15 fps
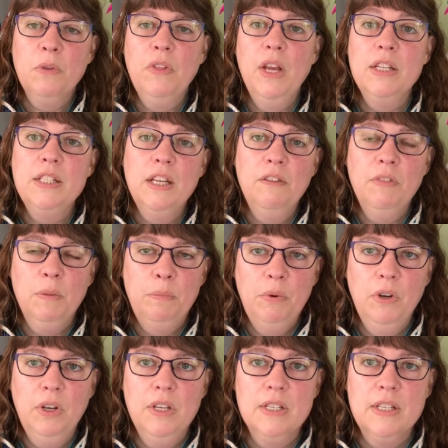the idea of the
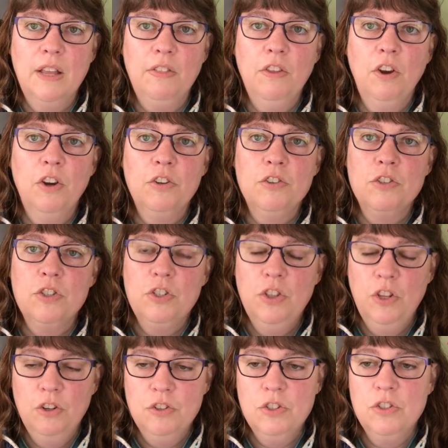book is that
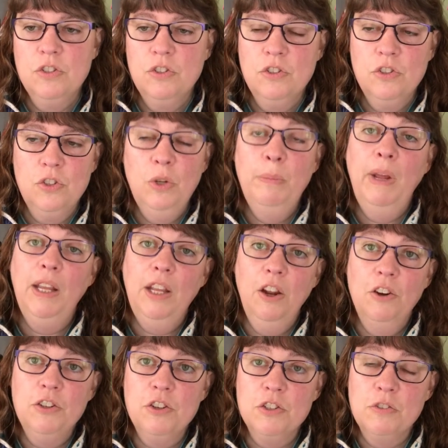there's two main
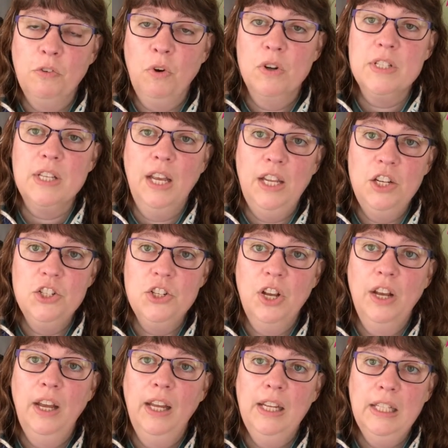characters, of course,
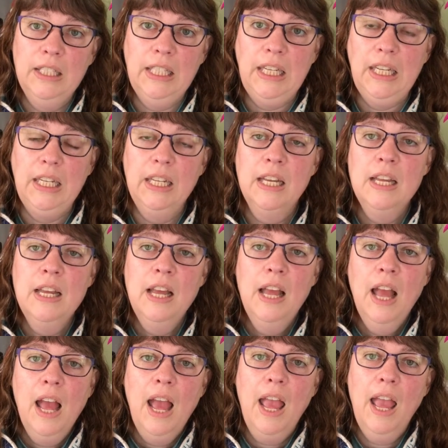Ayesha and Khalid,
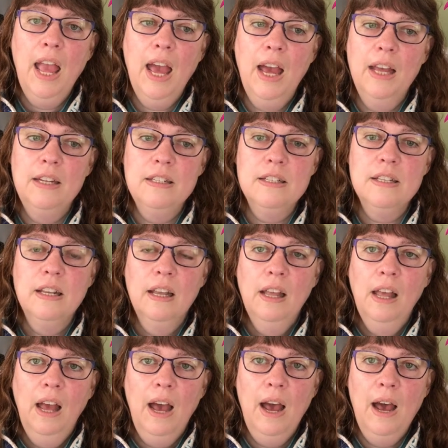and
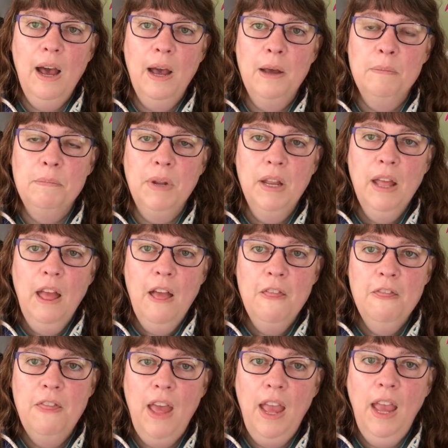
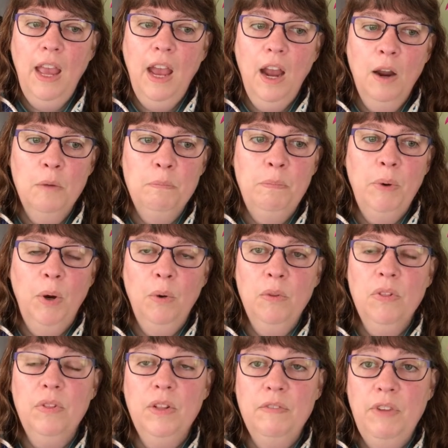they are
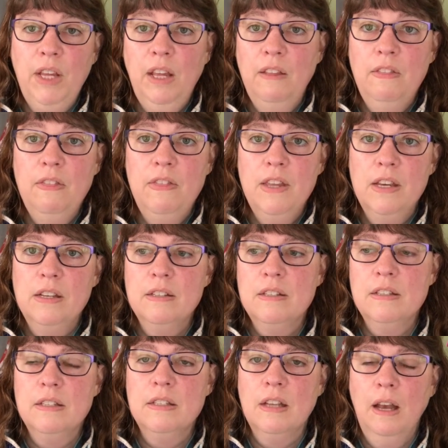both living in
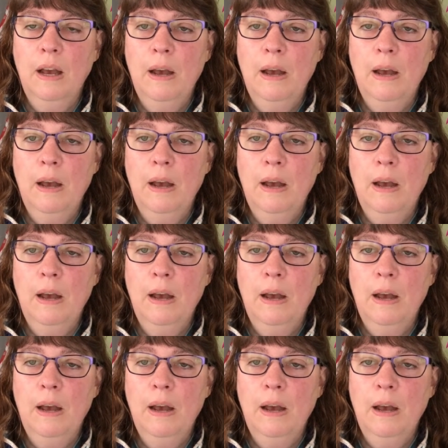this